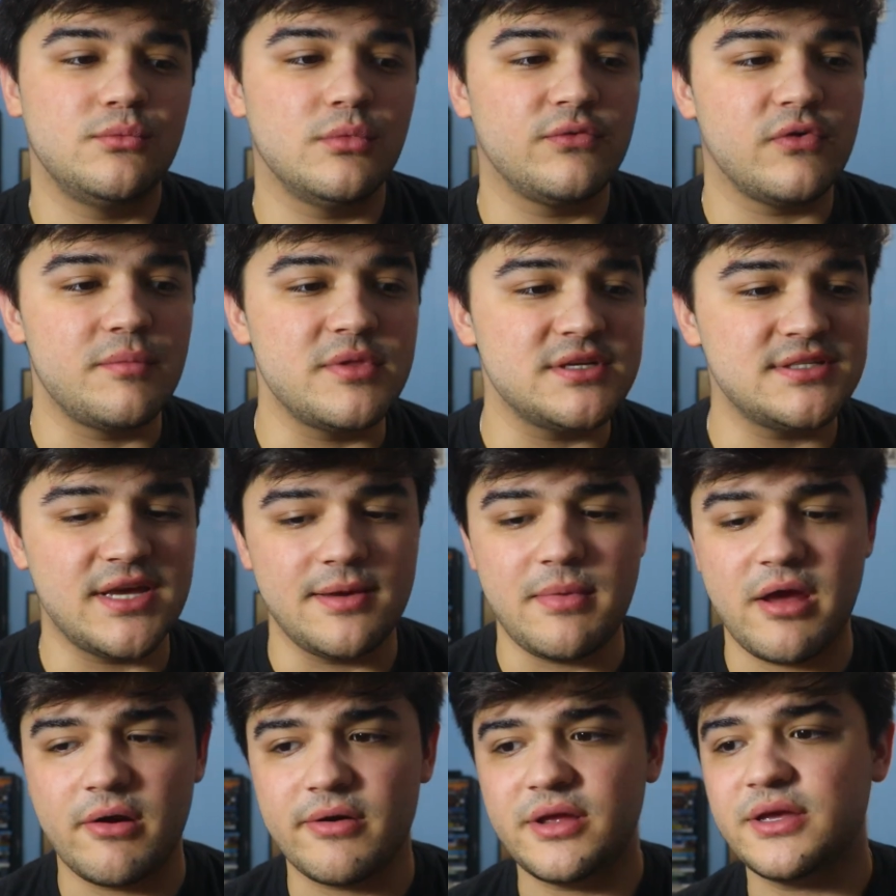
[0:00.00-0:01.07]
we're from the
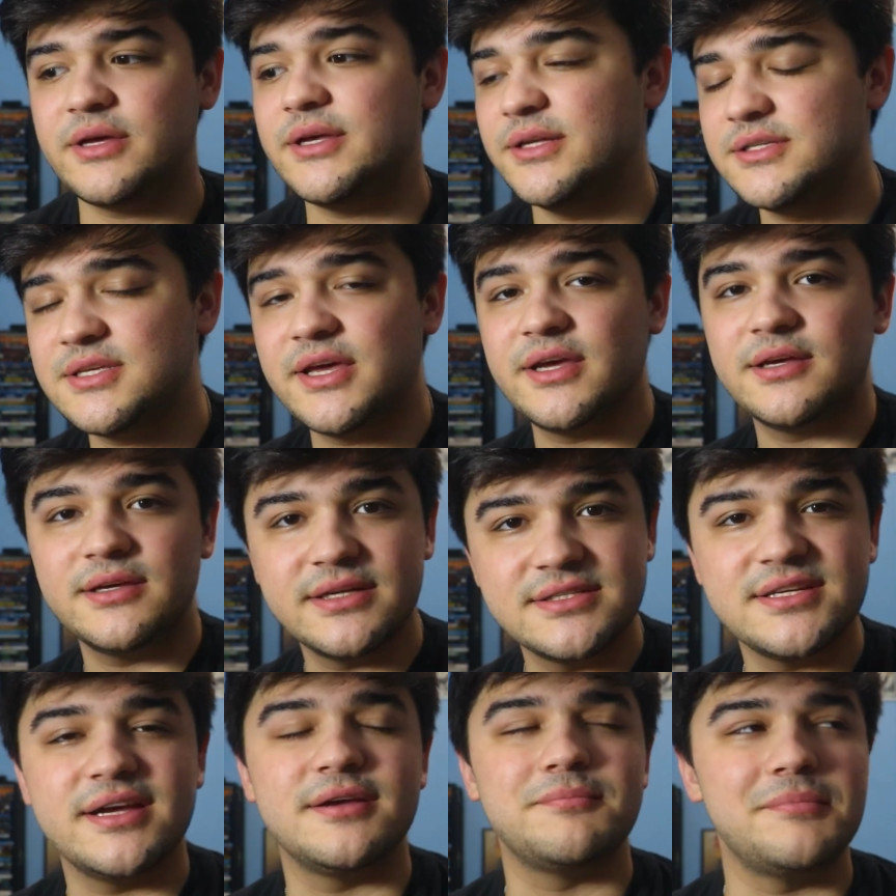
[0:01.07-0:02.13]
same area, it's like,
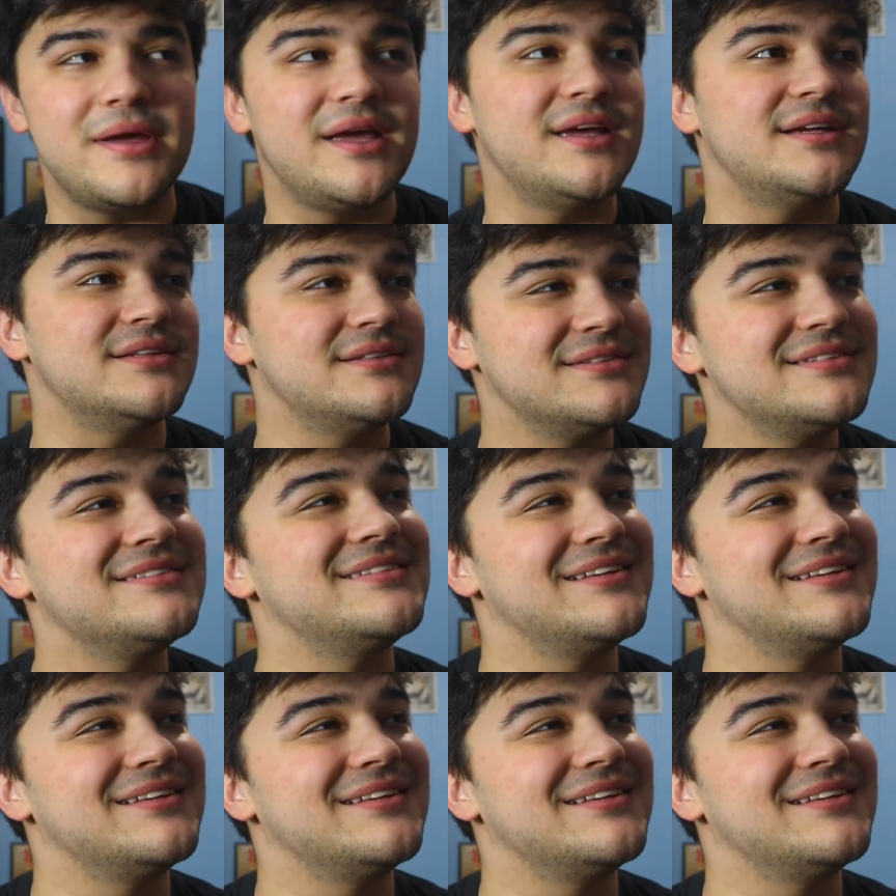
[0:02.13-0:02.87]
it's like, man,